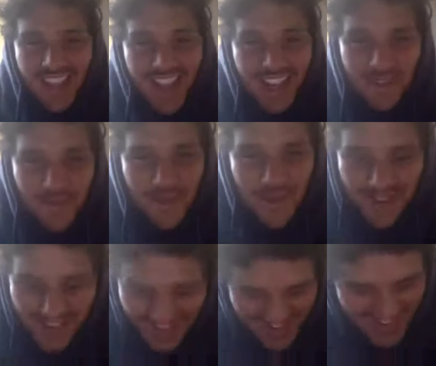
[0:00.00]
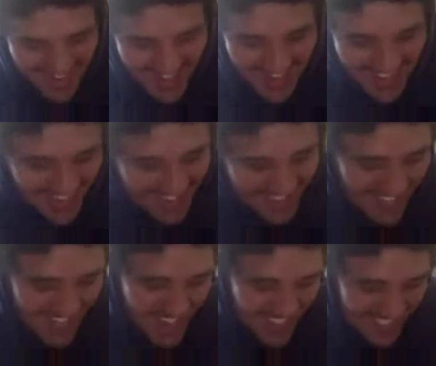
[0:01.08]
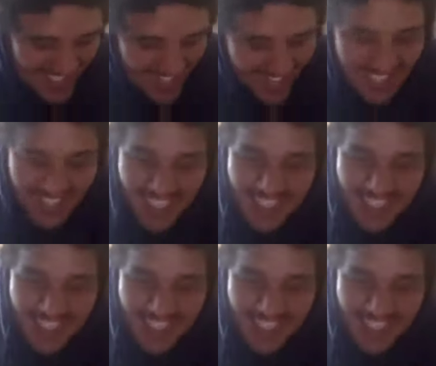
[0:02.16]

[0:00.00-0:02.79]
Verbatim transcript: island, baby. Huh? That's a, that's a, that's